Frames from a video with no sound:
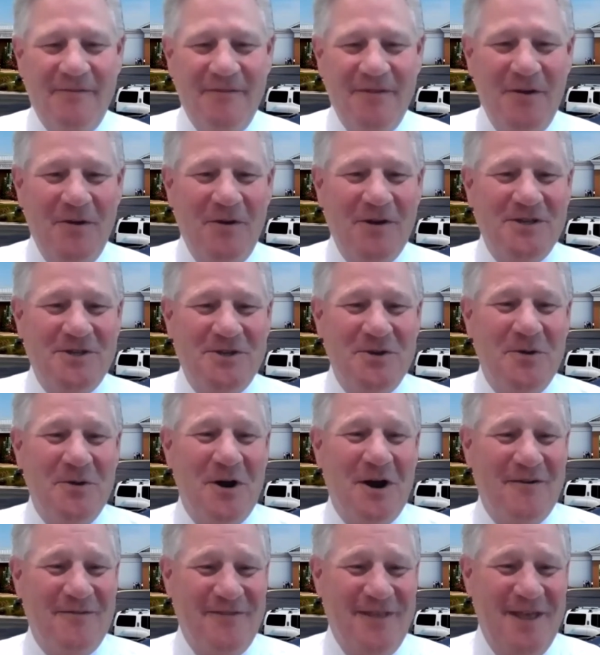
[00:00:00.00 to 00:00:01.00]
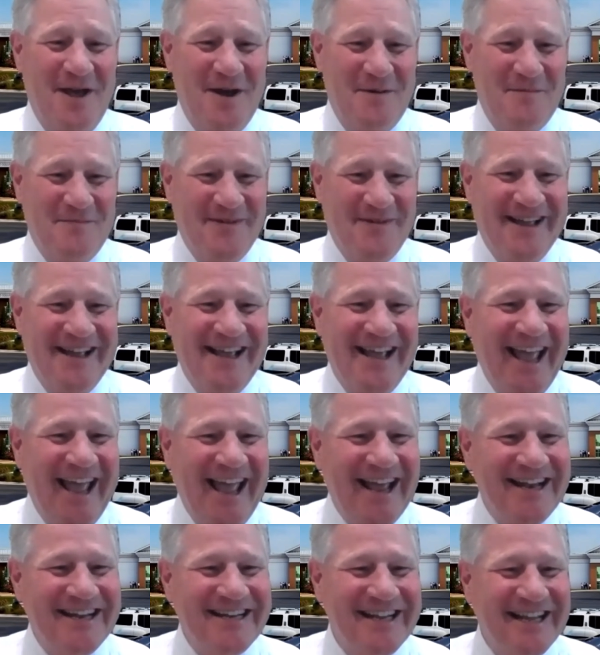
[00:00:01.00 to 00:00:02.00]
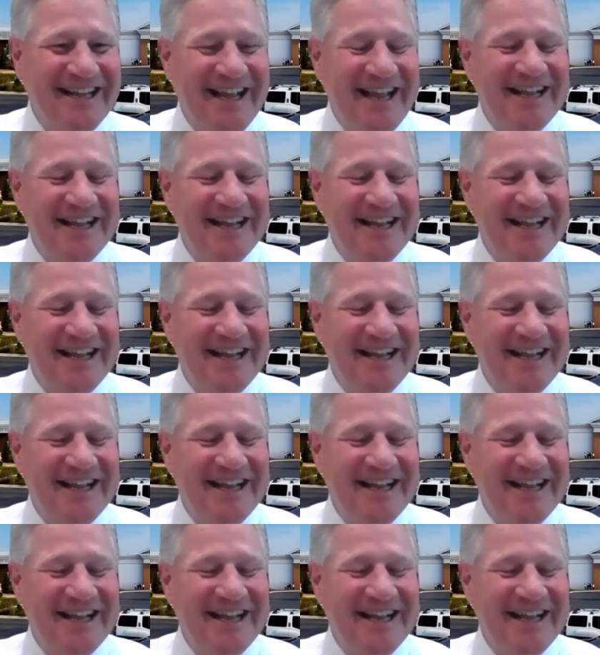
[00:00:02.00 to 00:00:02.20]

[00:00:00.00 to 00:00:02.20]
as you are of them. And